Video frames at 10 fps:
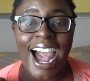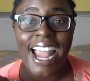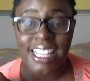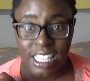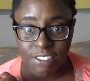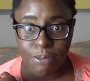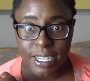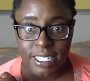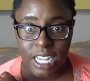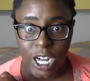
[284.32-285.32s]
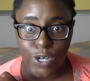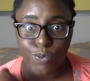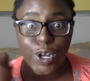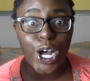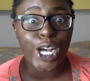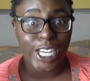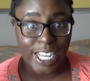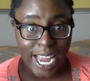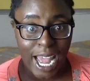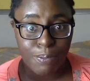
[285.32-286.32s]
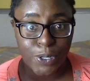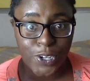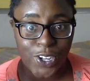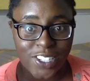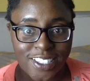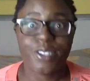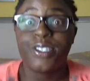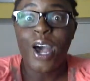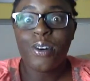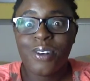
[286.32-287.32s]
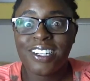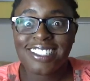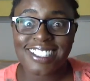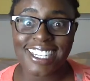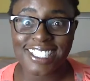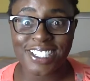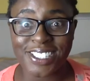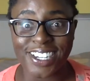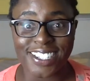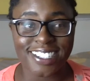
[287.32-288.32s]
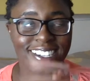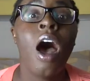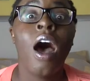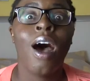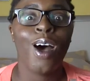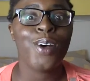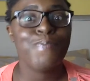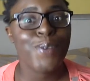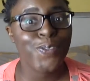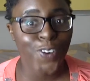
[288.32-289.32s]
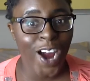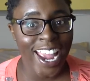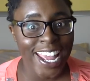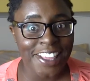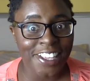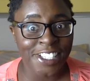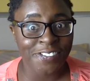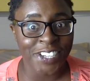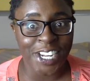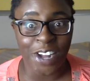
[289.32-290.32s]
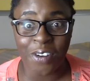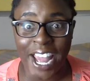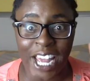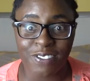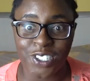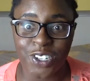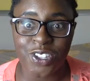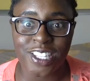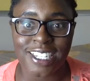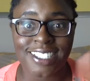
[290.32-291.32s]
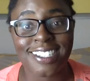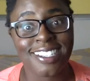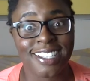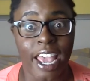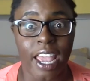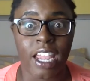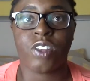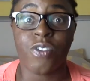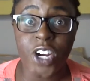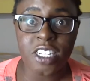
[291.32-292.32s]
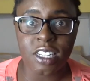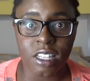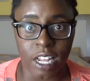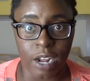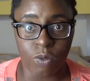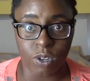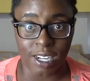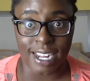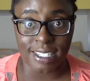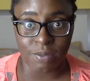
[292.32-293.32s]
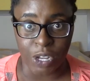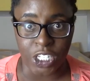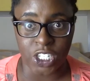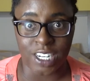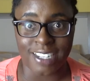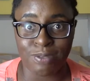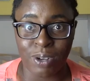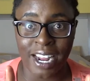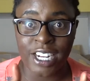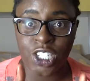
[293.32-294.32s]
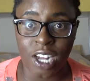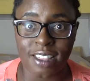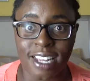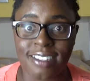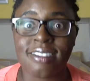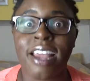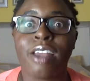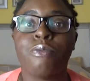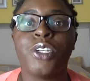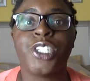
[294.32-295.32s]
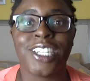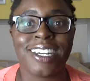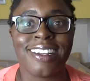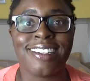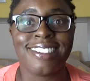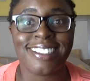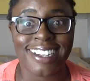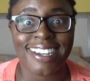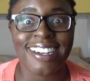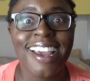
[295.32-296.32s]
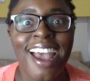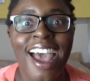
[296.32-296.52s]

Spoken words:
I love myself a good apple. So, lesson learned. Before I end this video, I have two things to say. The first thing that I would like to mention is when I shot that snack machine scene,